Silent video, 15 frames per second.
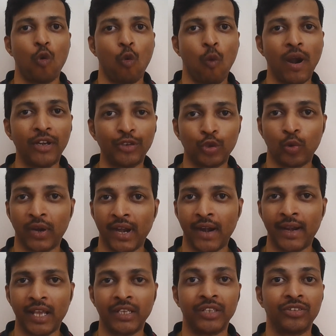Once your
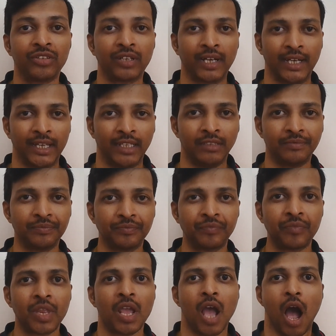data is clean,
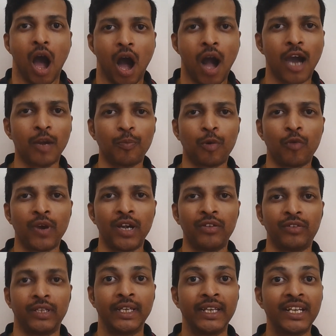R
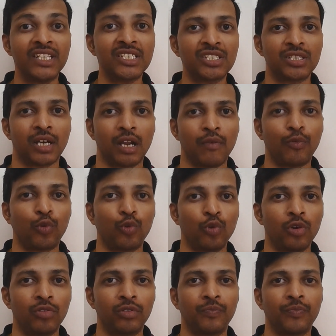provides a rich set of
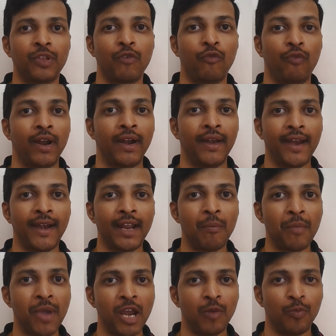tools for
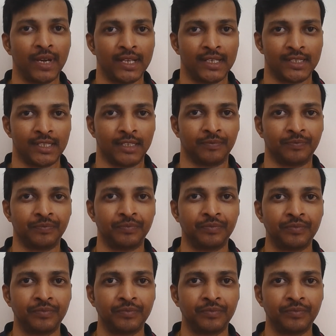data manipulation.